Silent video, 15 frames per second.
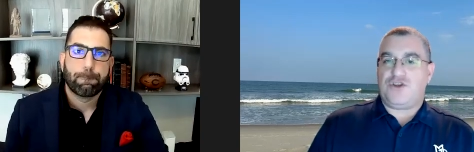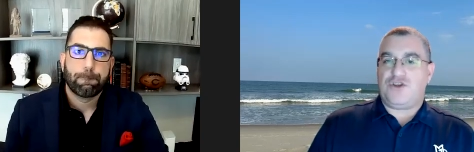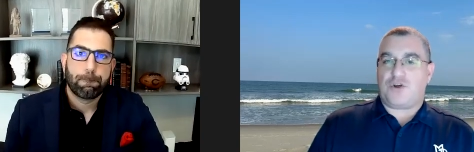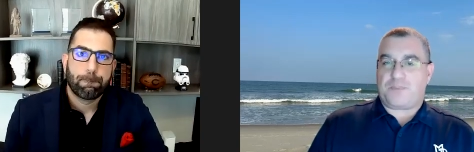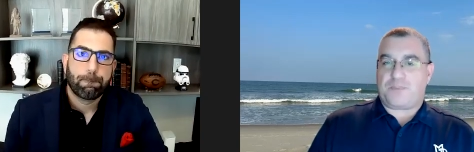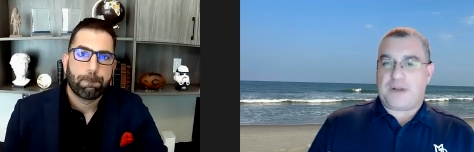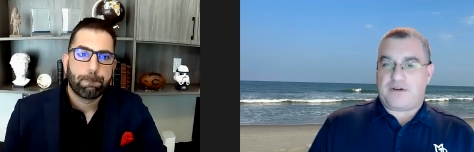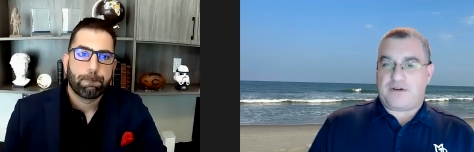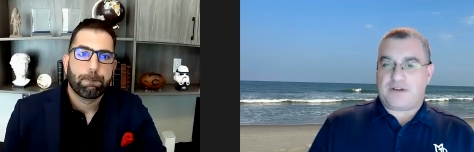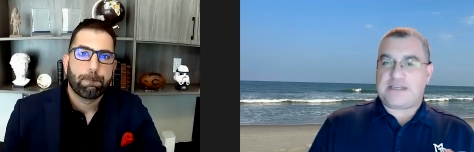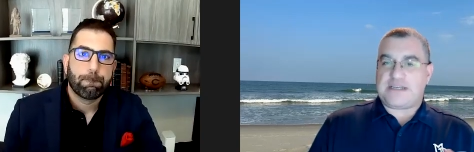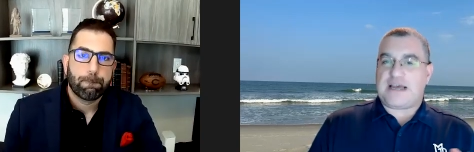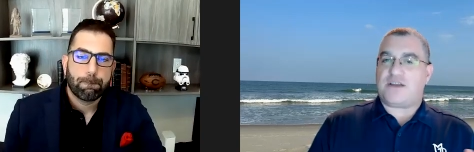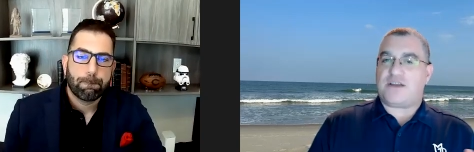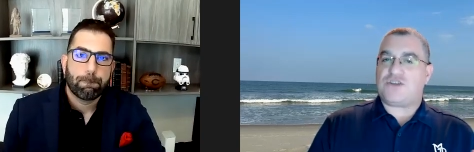Speaker 1: your
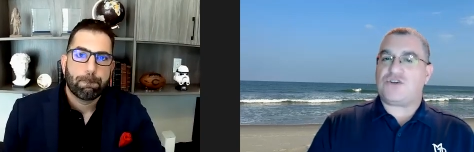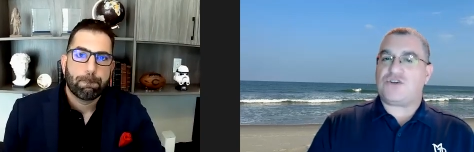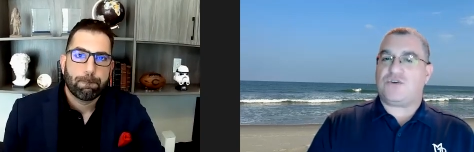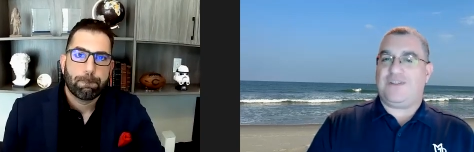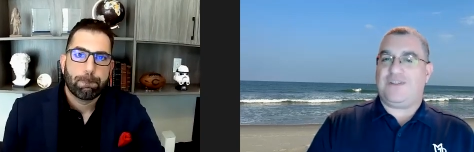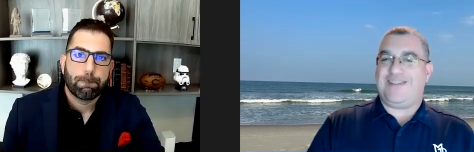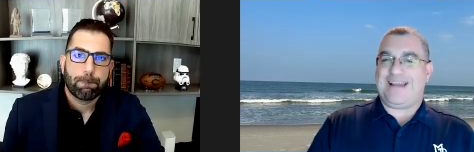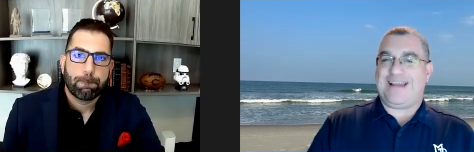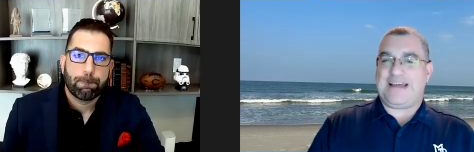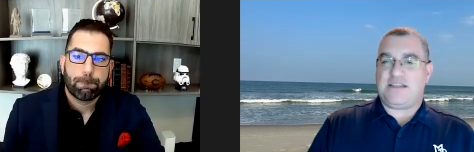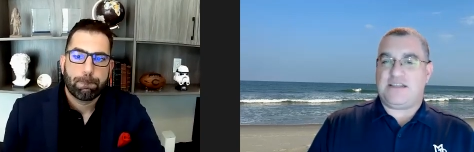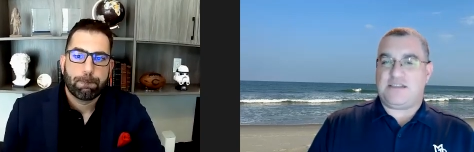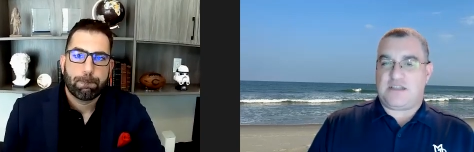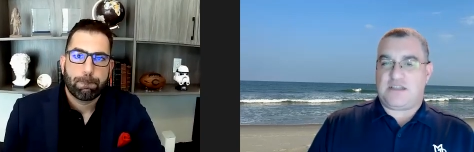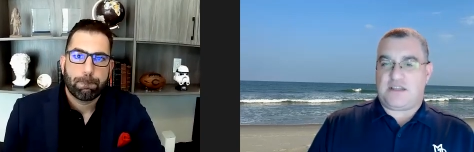parents had a certain
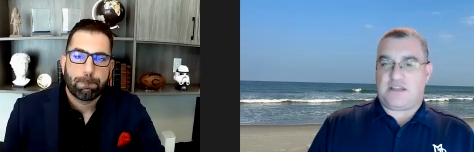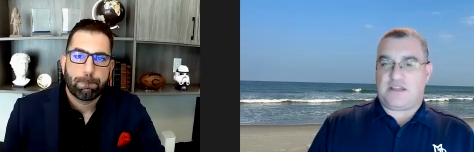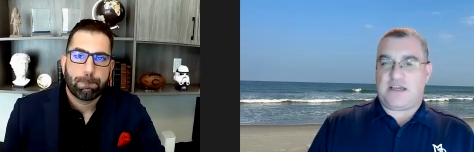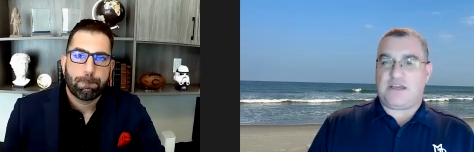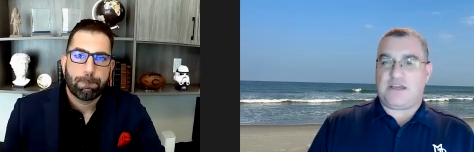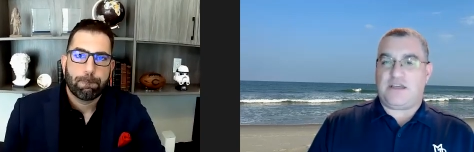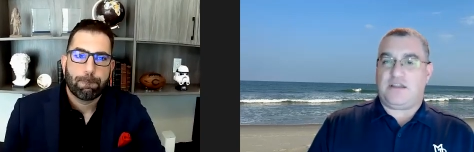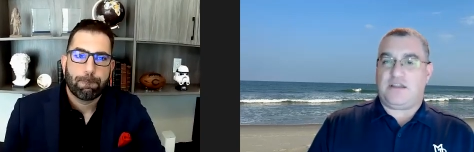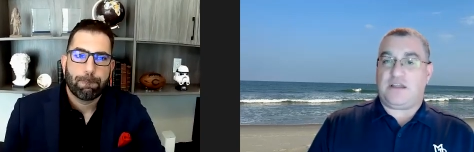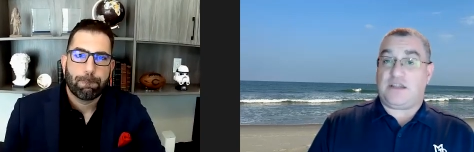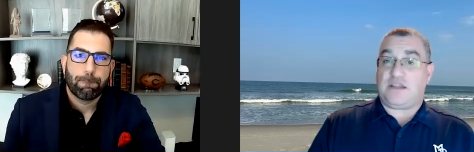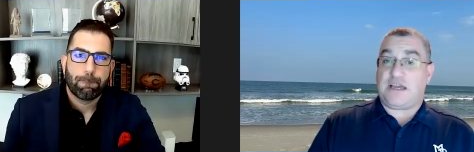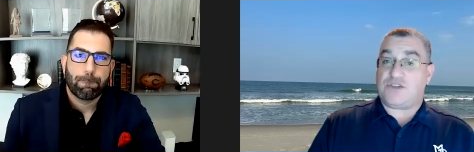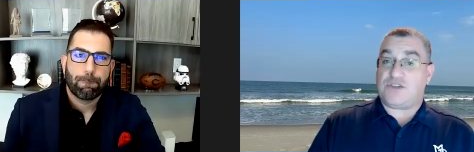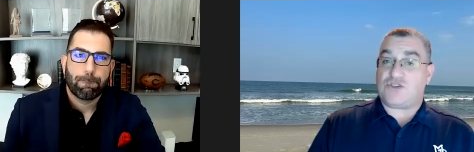lens that
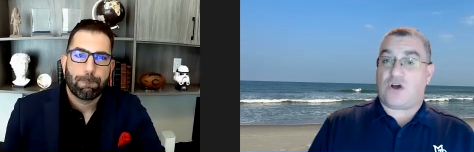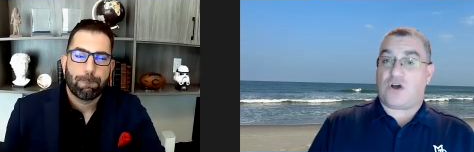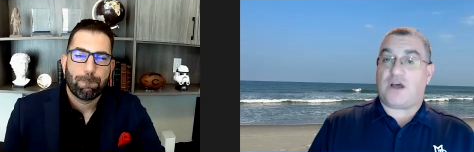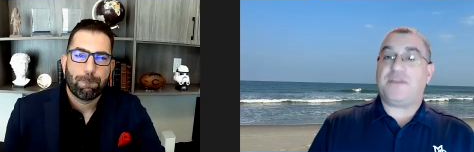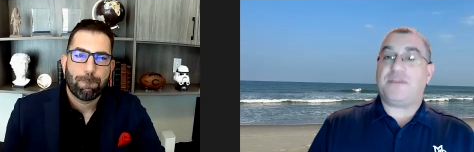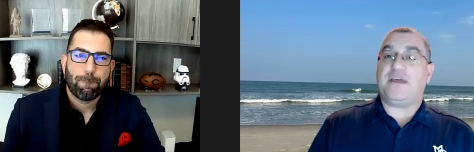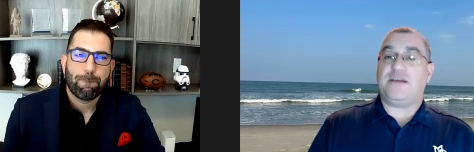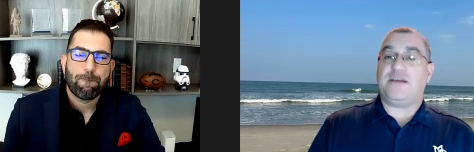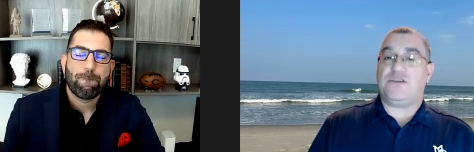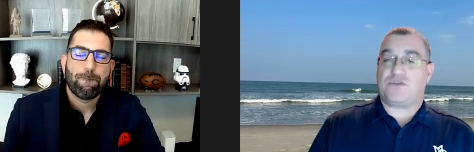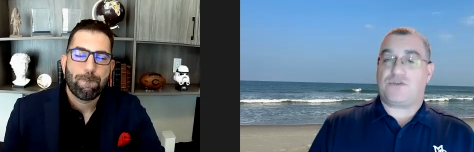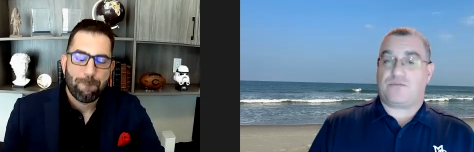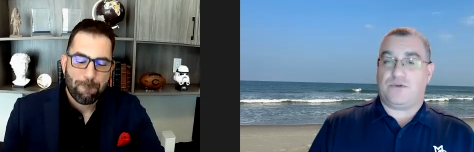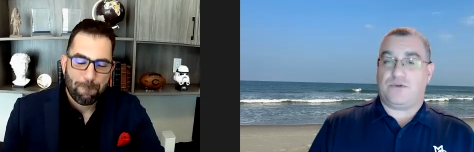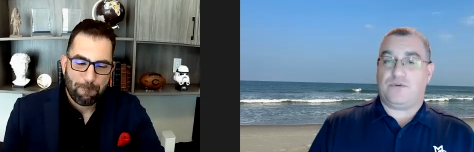they saw
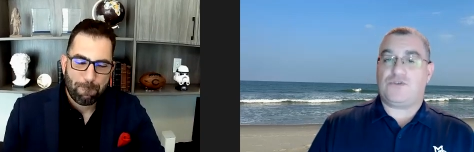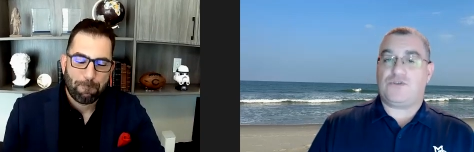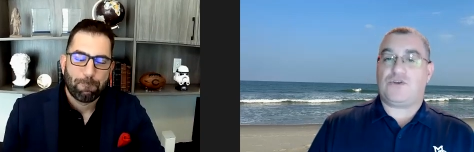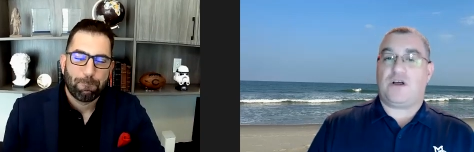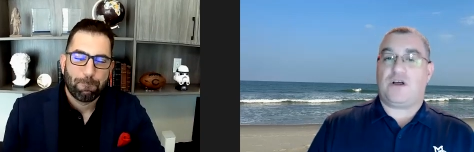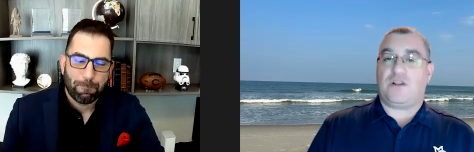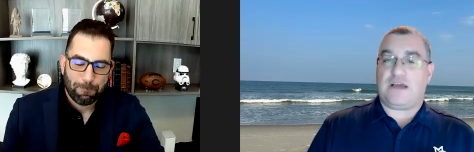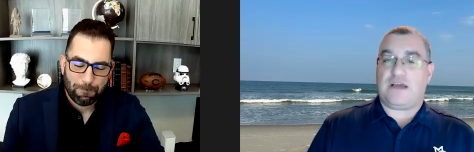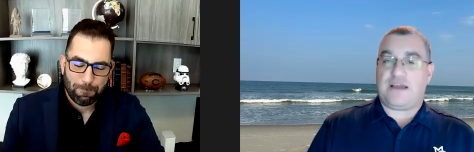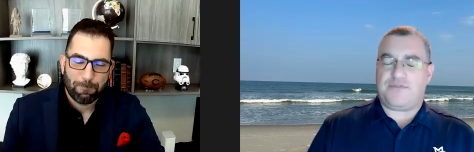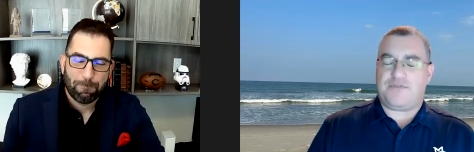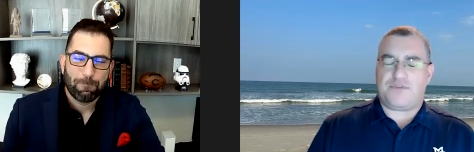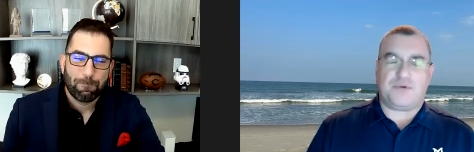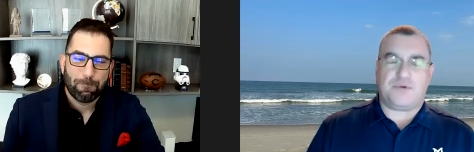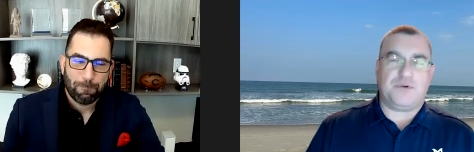things through, saw
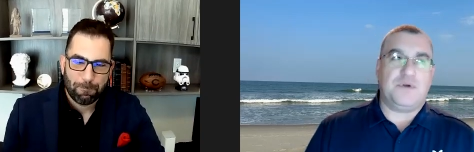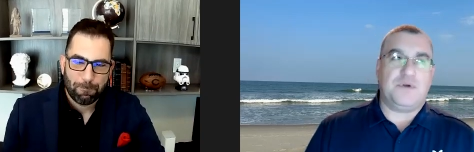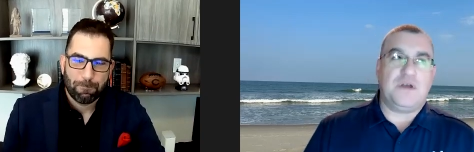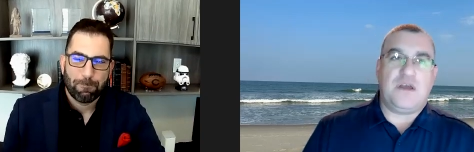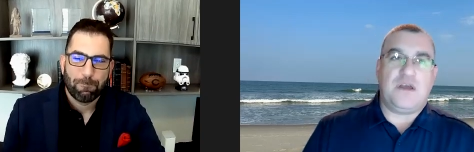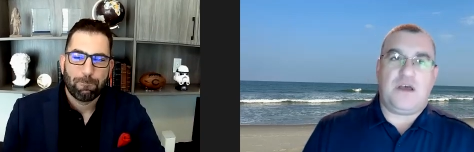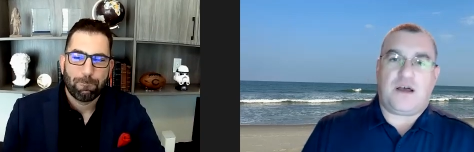life through.